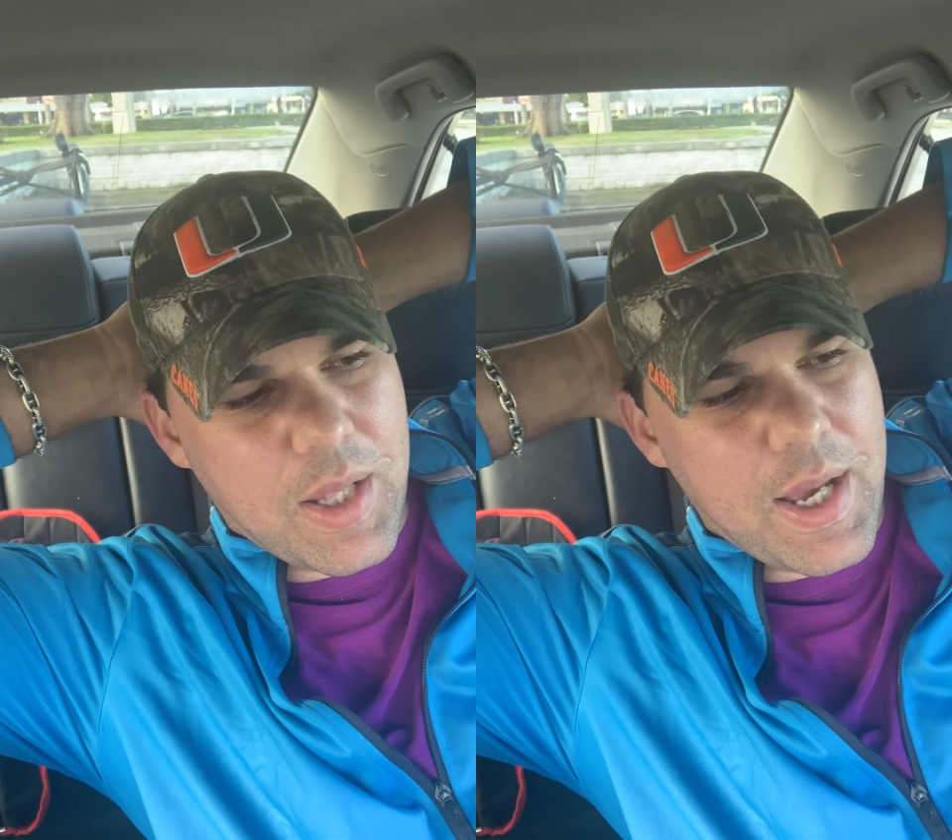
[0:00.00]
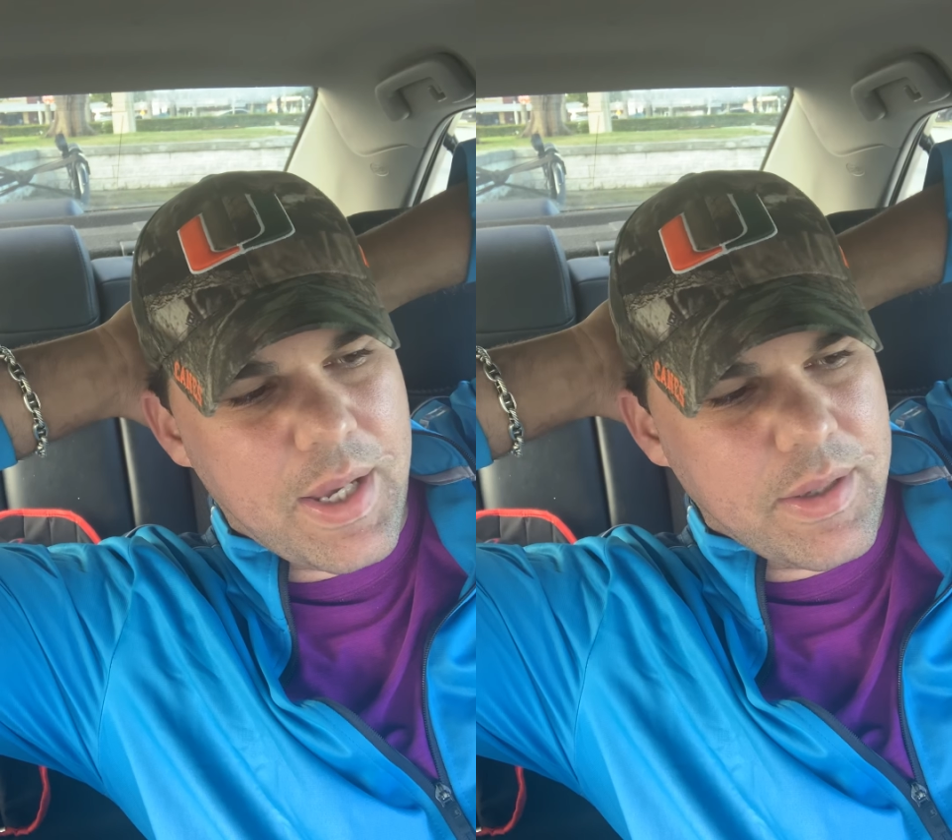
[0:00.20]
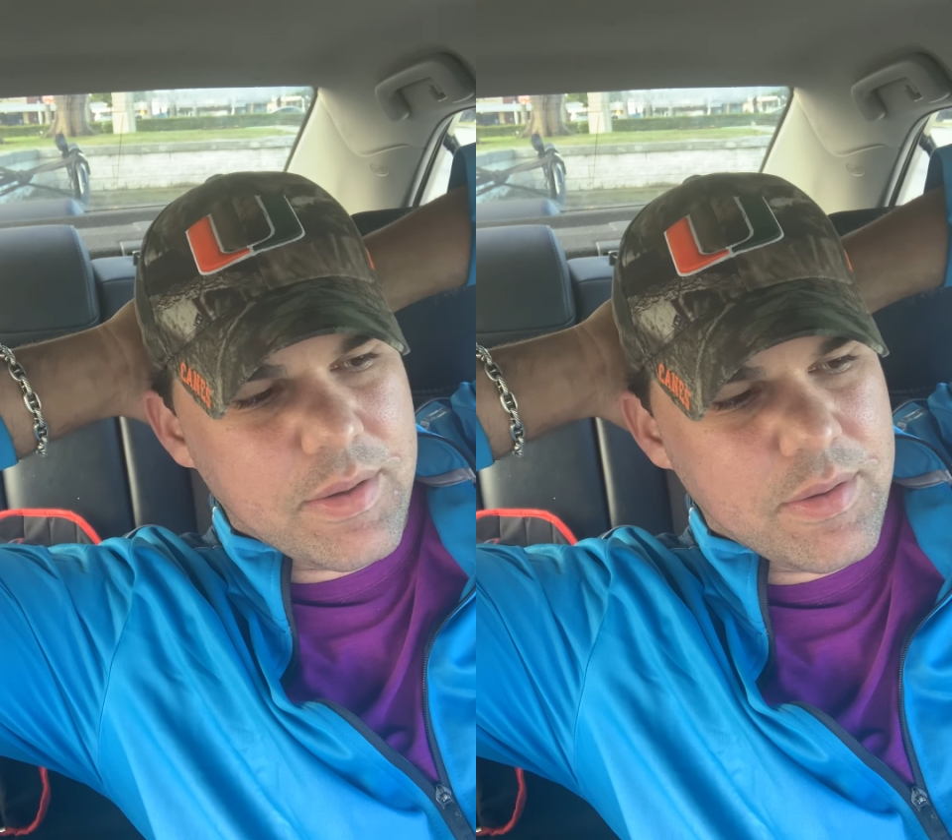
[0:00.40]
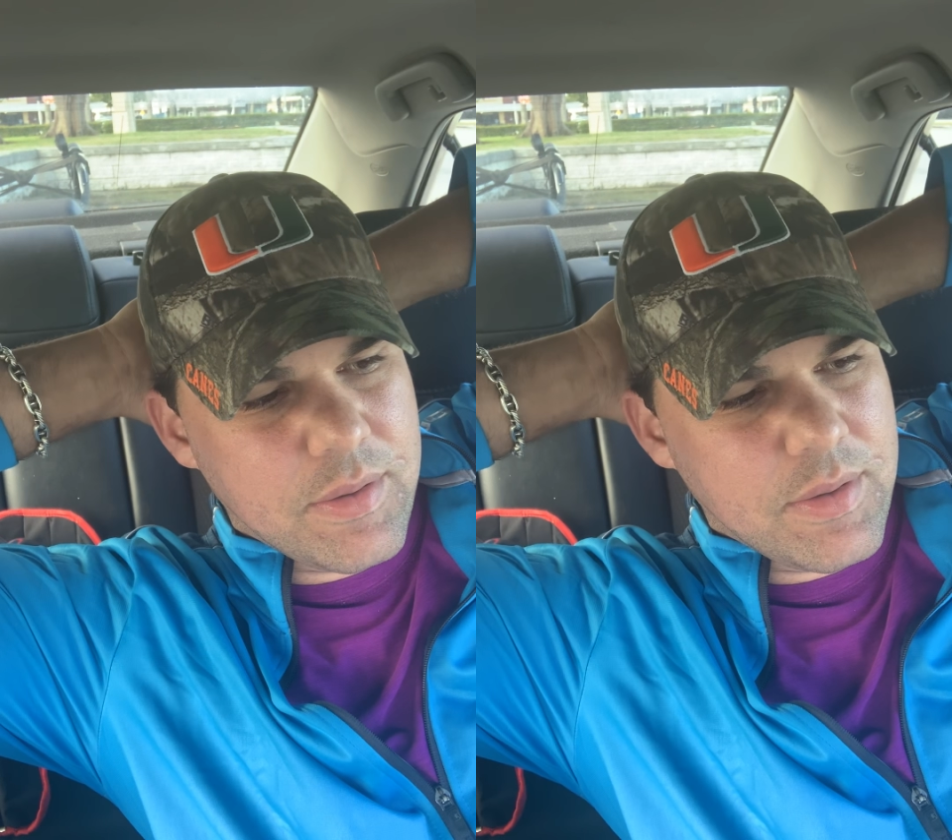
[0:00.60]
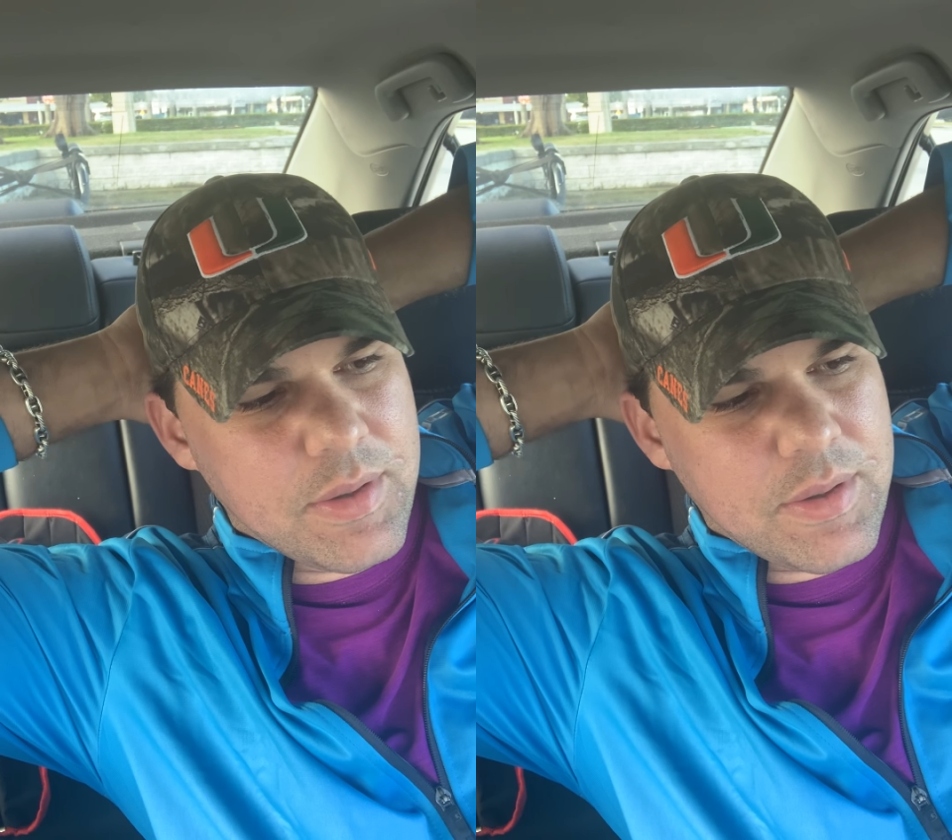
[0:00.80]
I
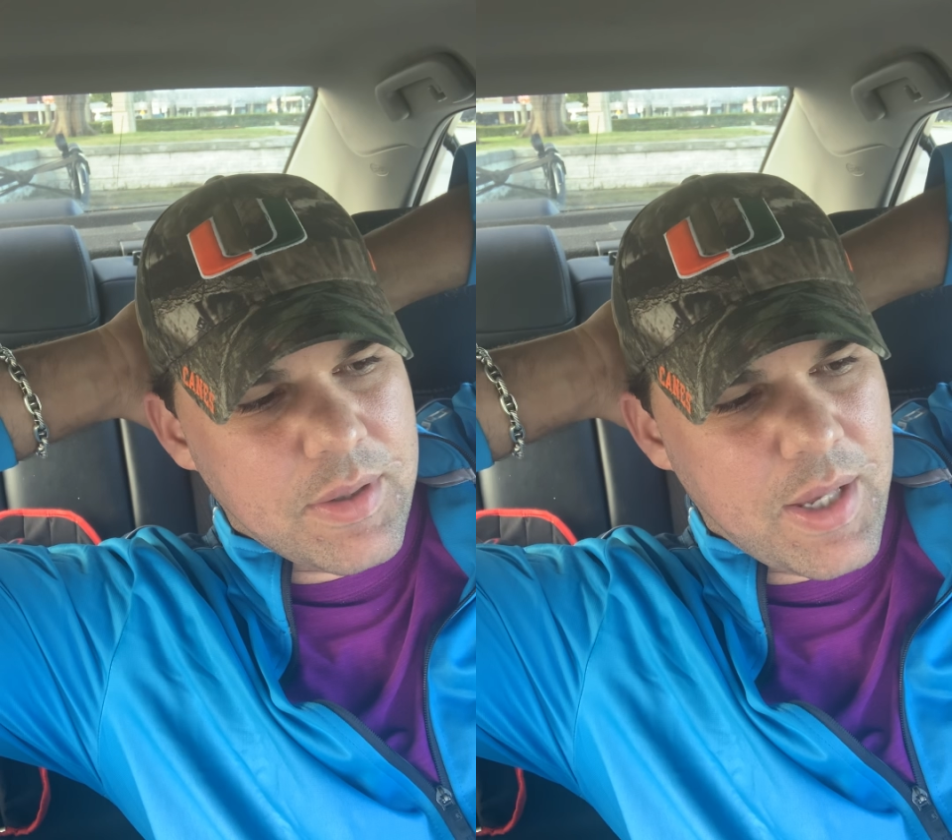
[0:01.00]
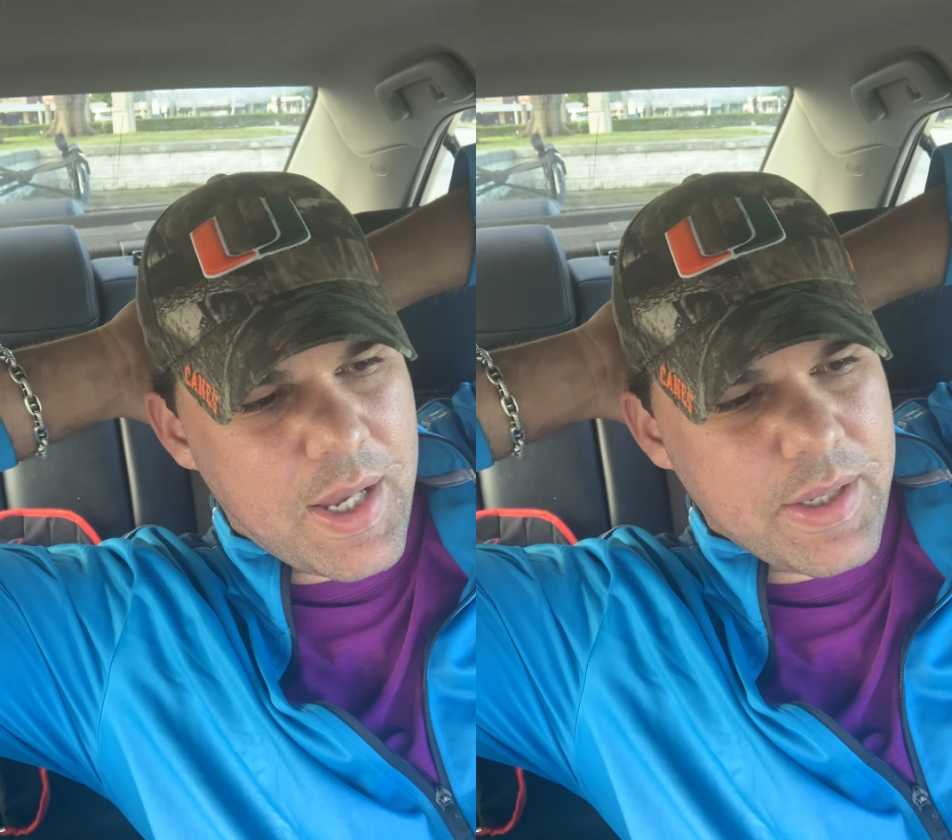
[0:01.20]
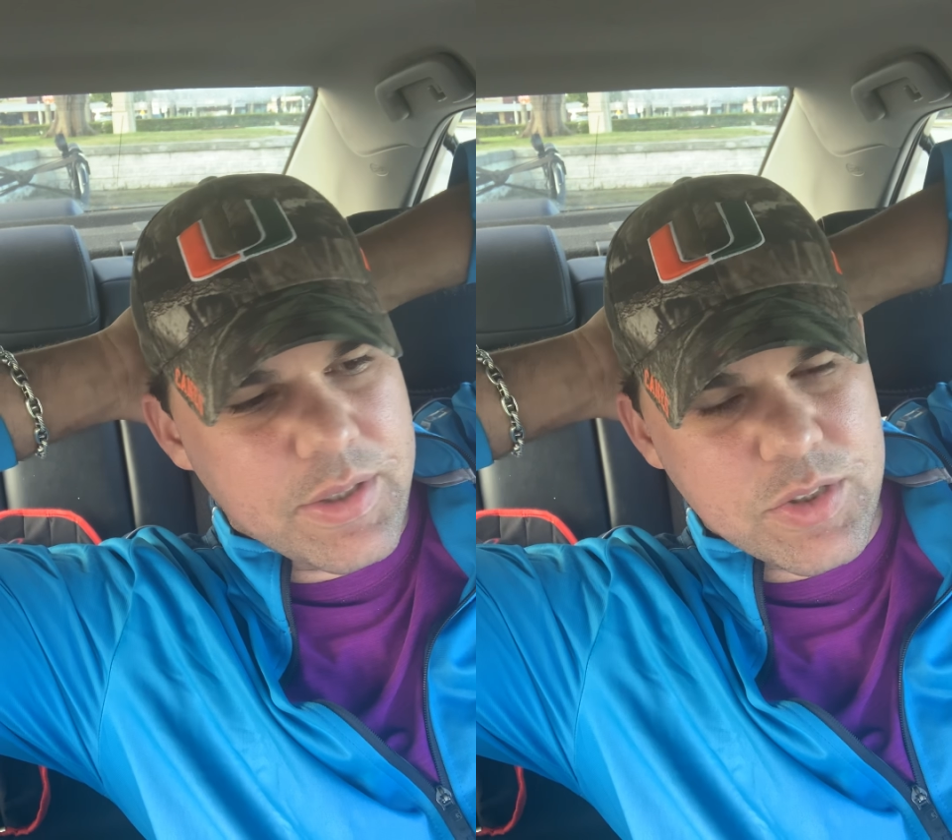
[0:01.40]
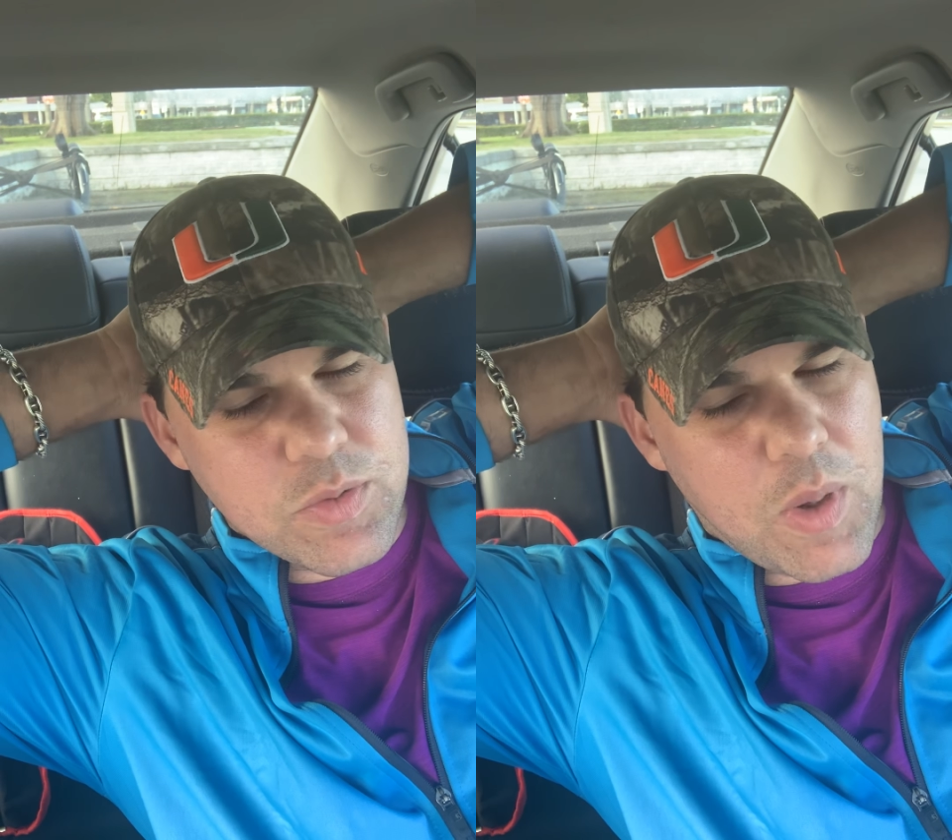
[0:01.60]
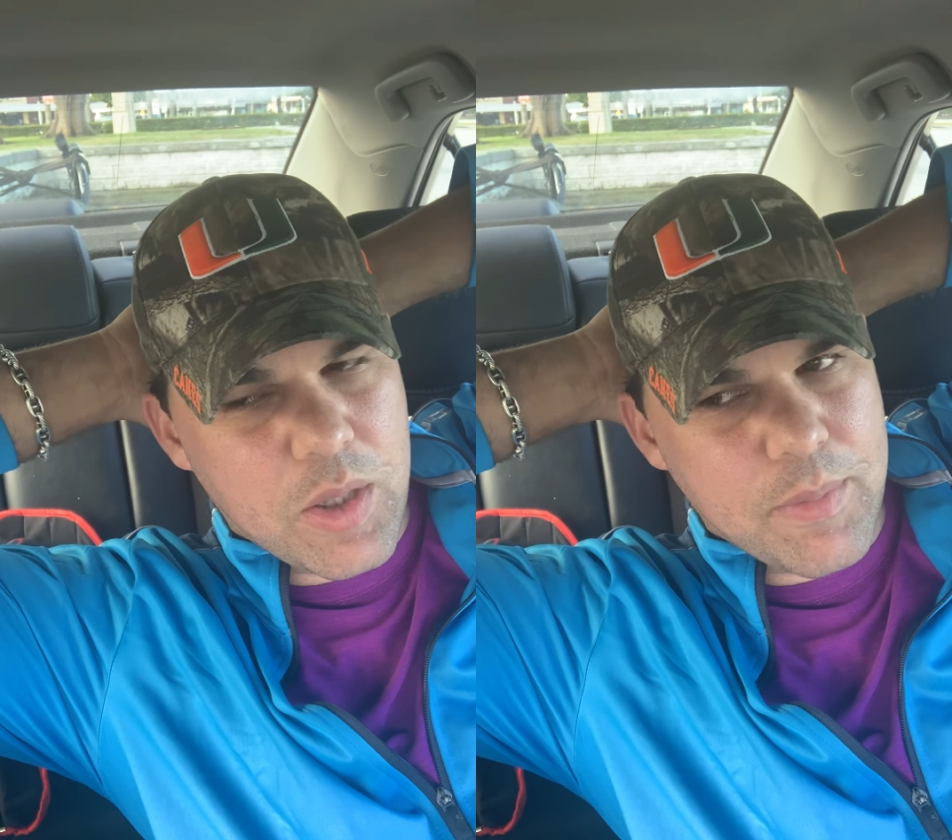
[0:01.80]
had to swallow